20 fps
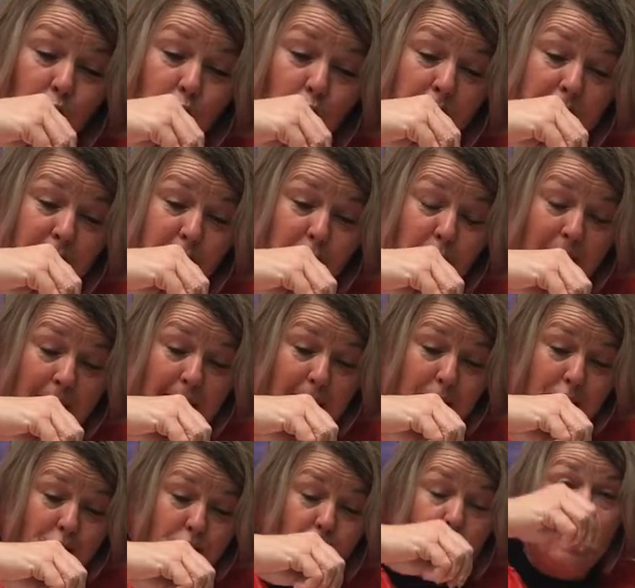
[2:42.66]
real
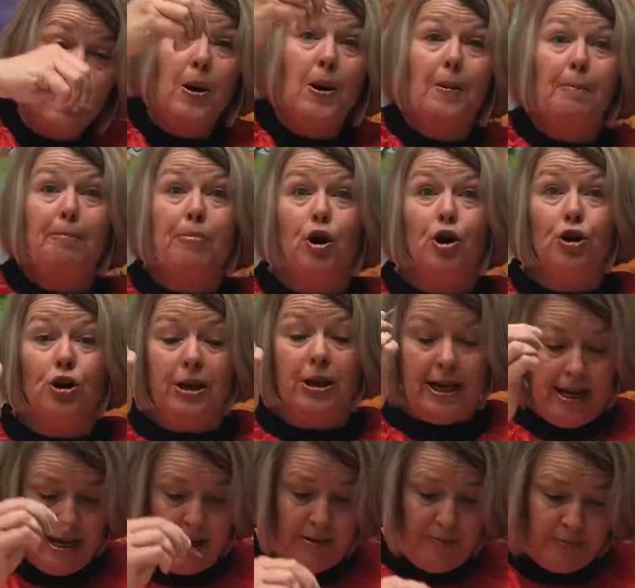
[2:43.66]
apple, pull
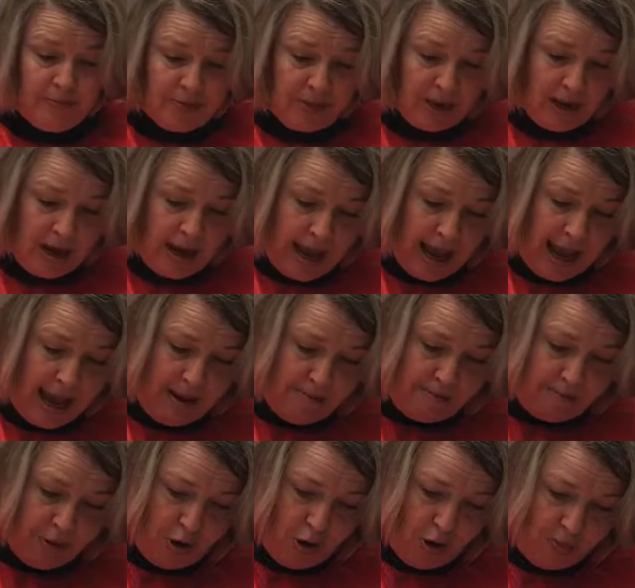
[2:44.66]
it
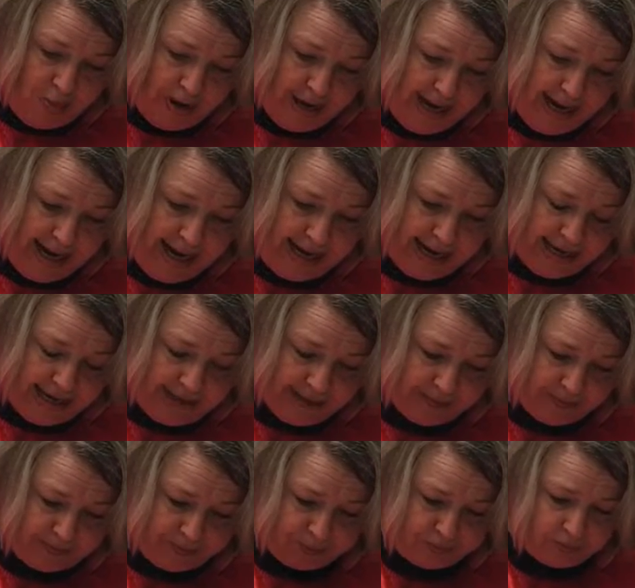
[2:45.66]
and pop it in.
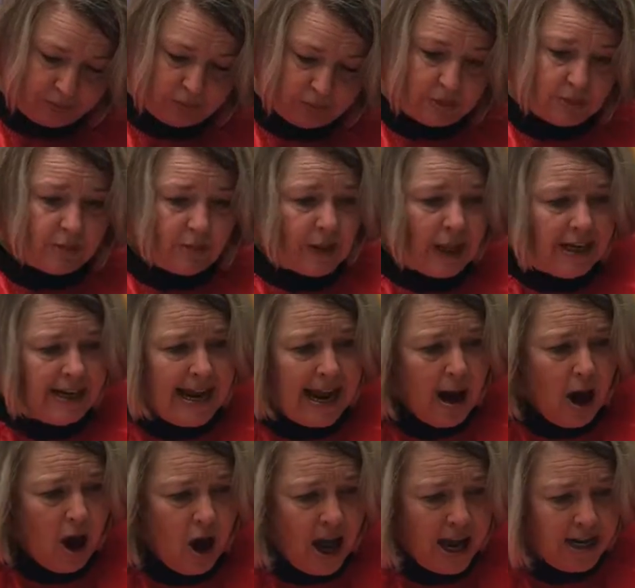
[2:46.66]
Now
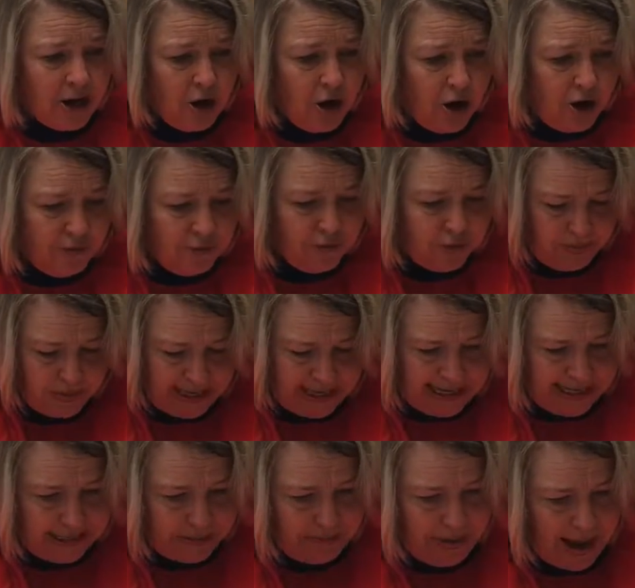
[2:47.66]
I know from
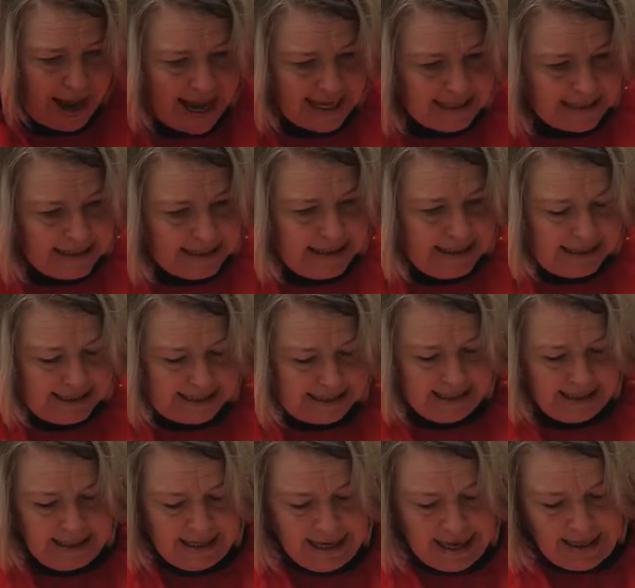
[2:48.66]
these patterns
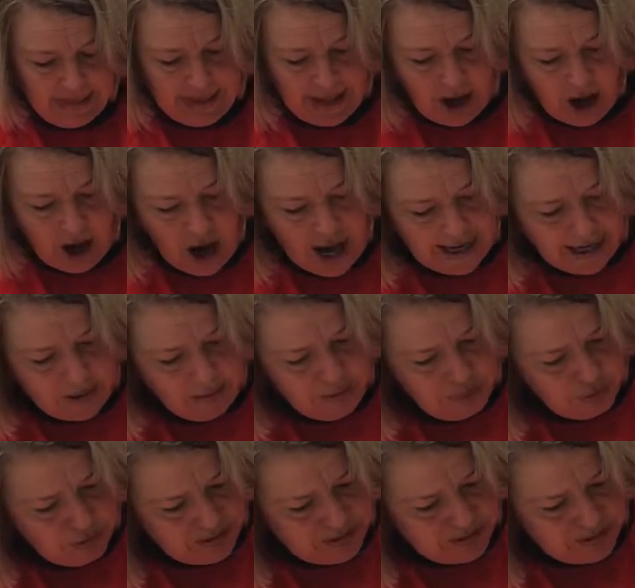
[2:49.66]
that I can put